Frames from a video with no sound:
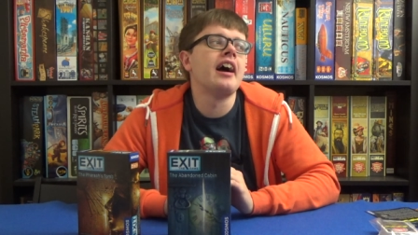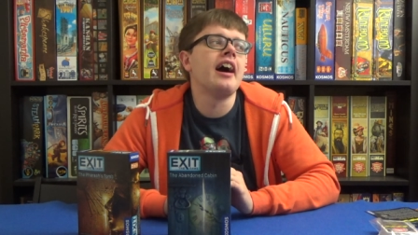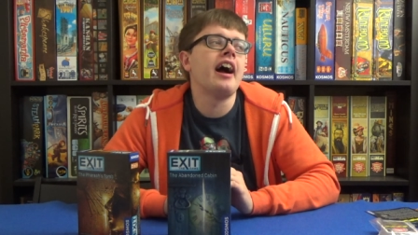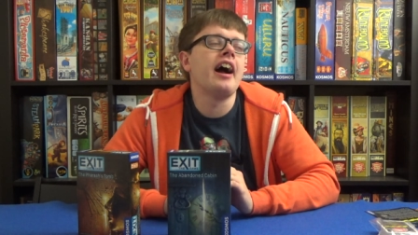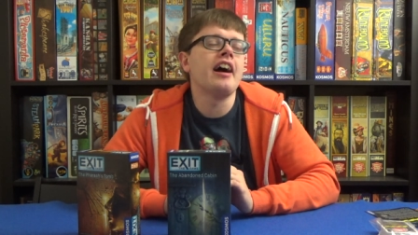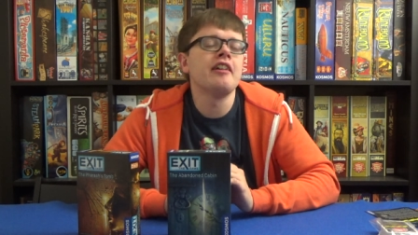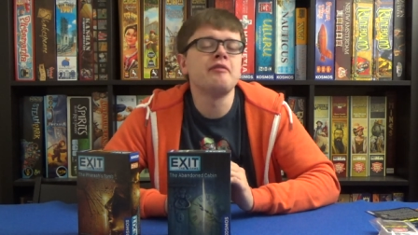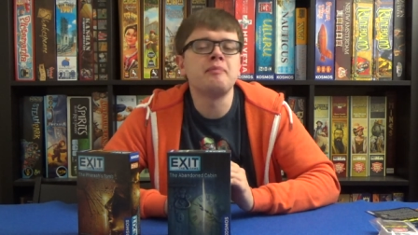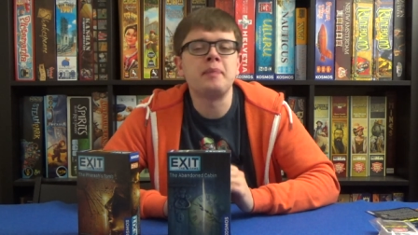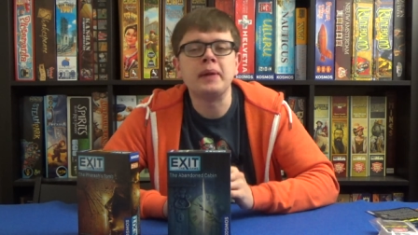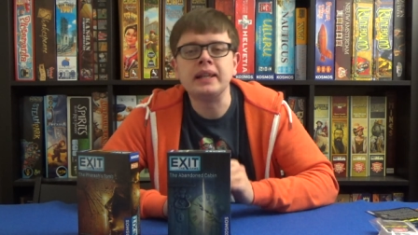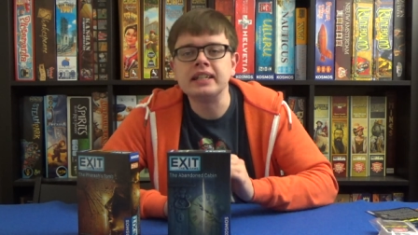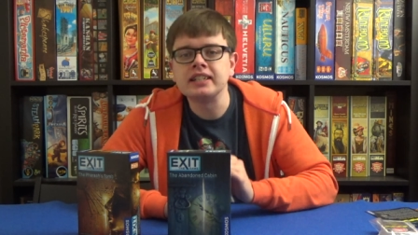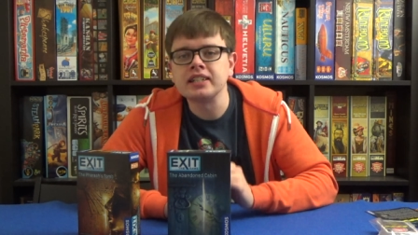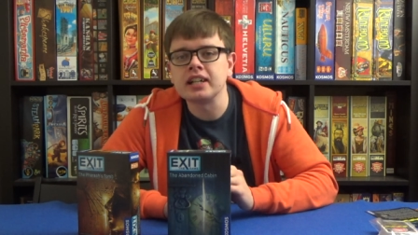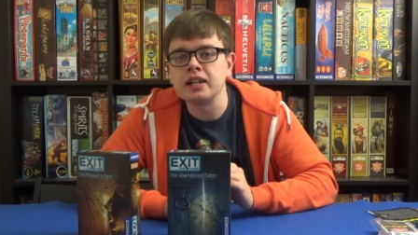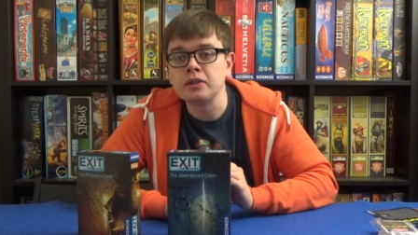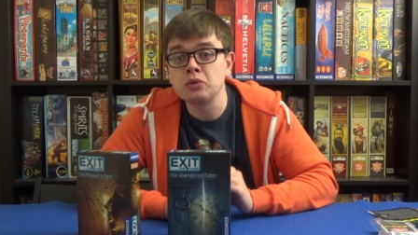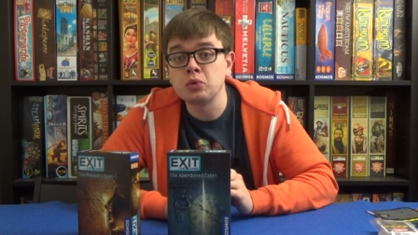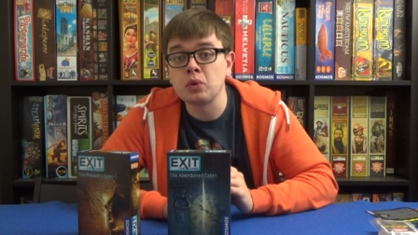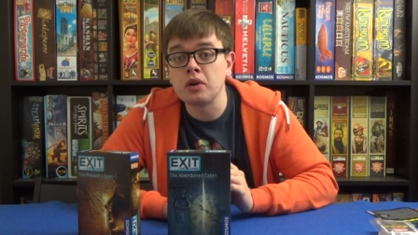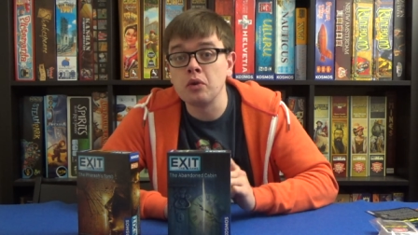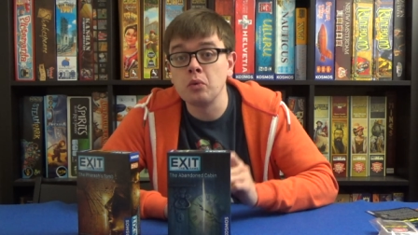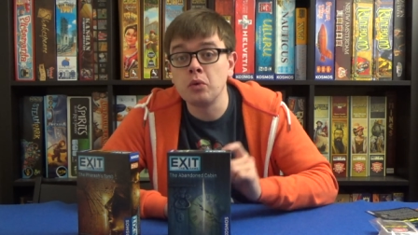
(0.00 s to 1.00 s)
have been
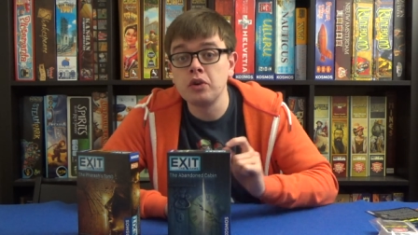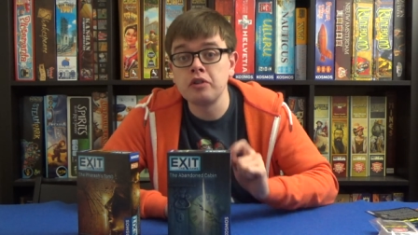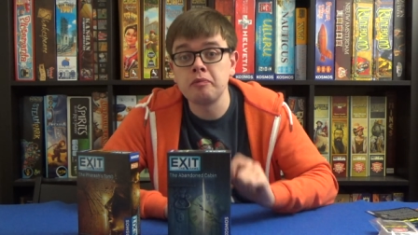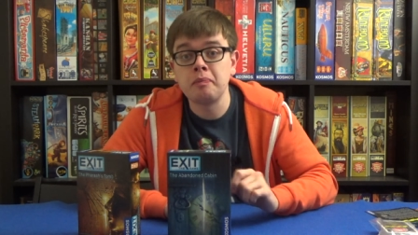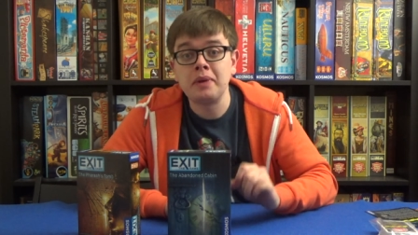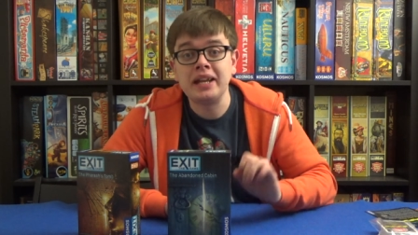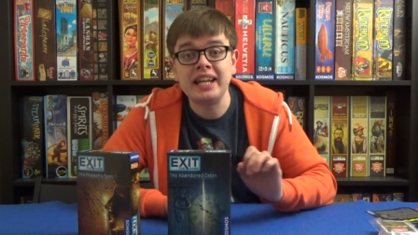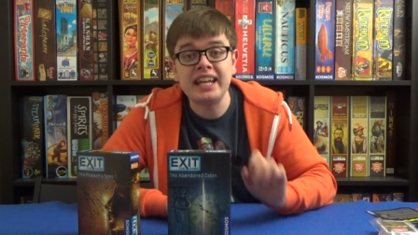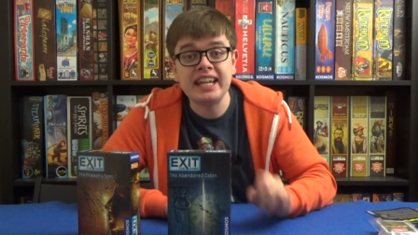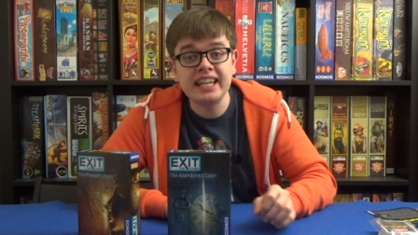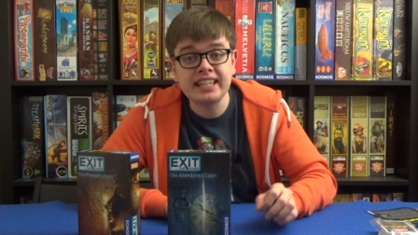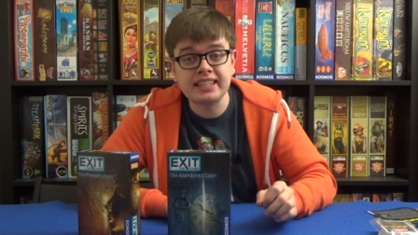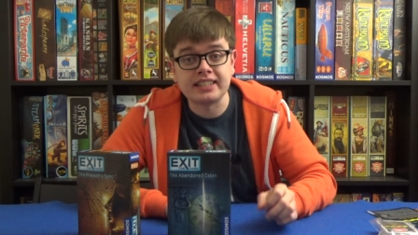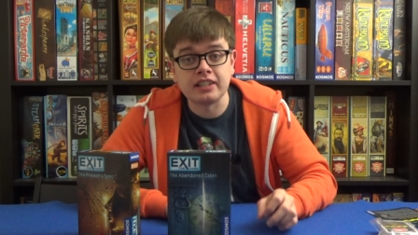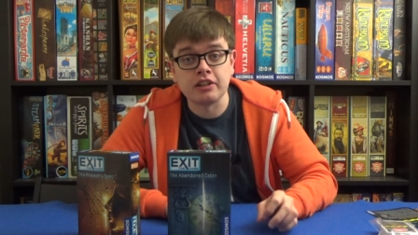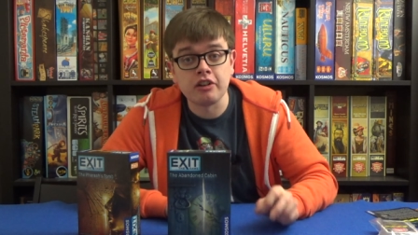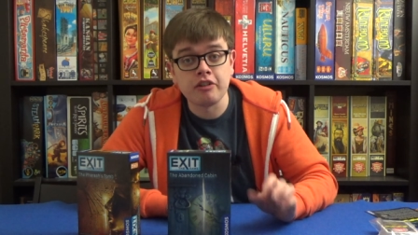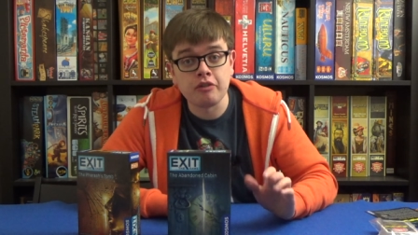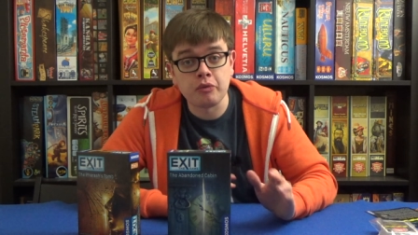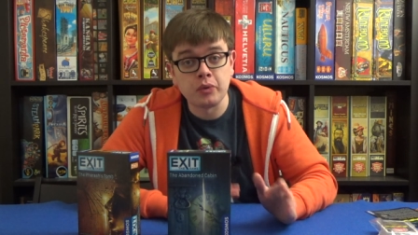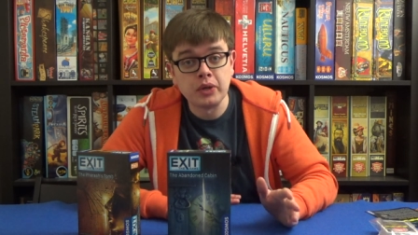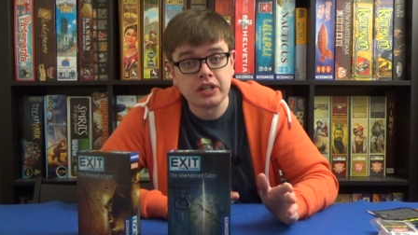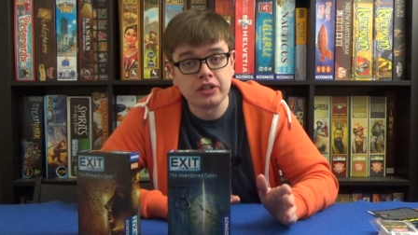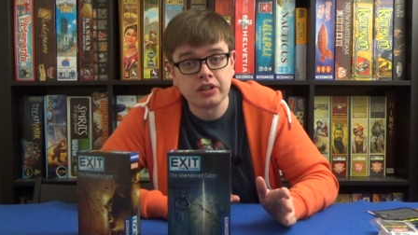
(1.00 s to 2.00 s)
times where it would have been easier
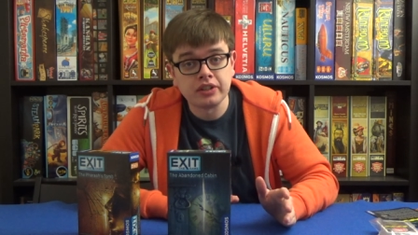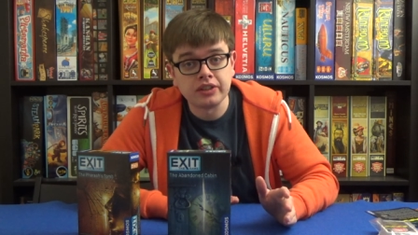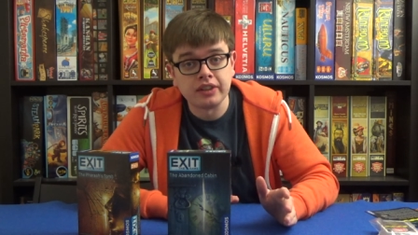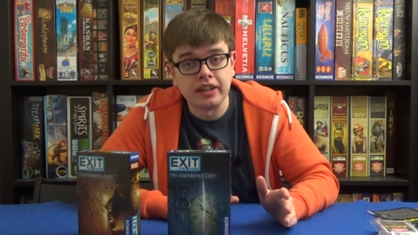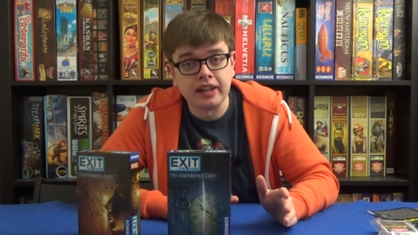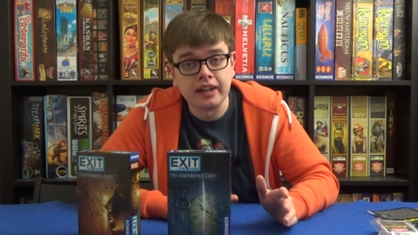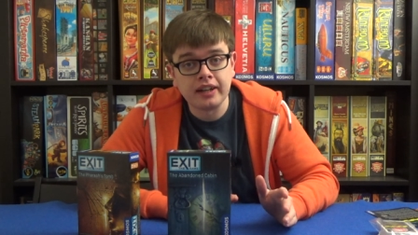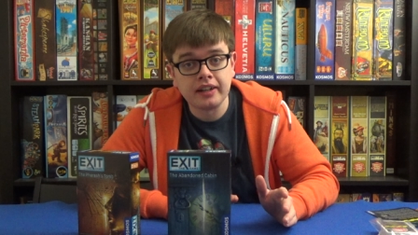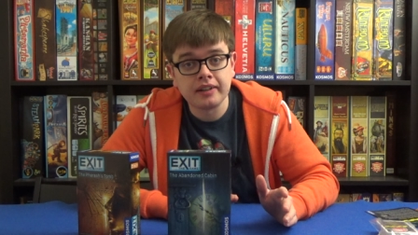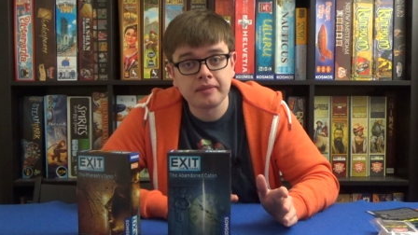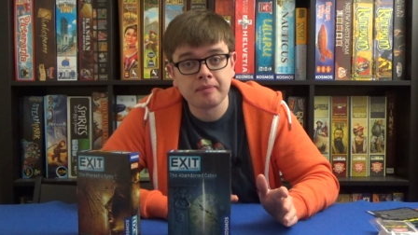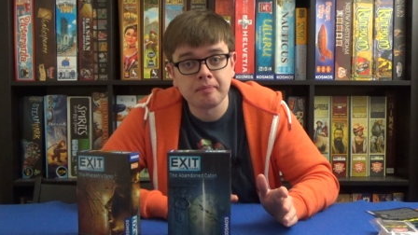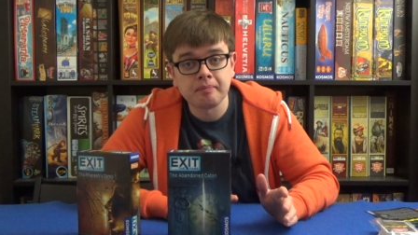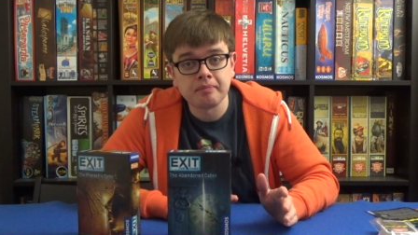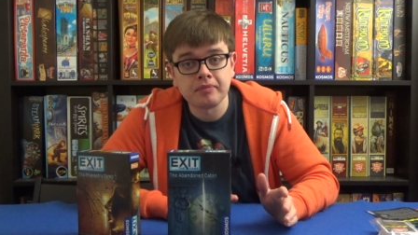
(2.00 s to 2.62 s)
if we'd done that.